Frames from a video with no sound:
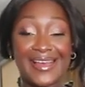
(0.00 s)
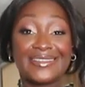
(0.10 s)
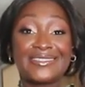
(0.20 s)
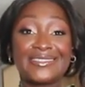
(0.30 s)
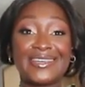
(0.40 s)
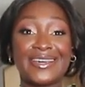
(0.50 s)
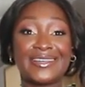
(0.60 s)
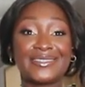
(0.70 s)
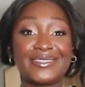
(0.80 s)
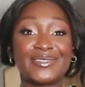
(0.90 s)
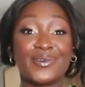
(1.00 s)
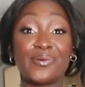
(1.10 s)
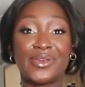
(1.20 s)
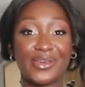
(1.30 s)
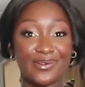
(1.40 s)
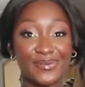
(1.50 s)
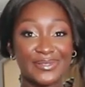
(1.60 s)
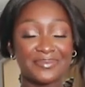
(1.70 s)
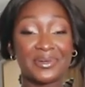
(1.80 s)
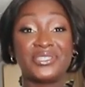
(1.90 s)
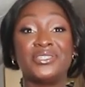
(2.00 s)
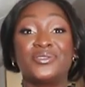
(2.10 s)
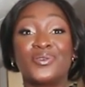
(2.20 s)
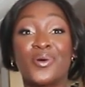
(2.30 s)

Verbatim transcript: She is so cute, but she's so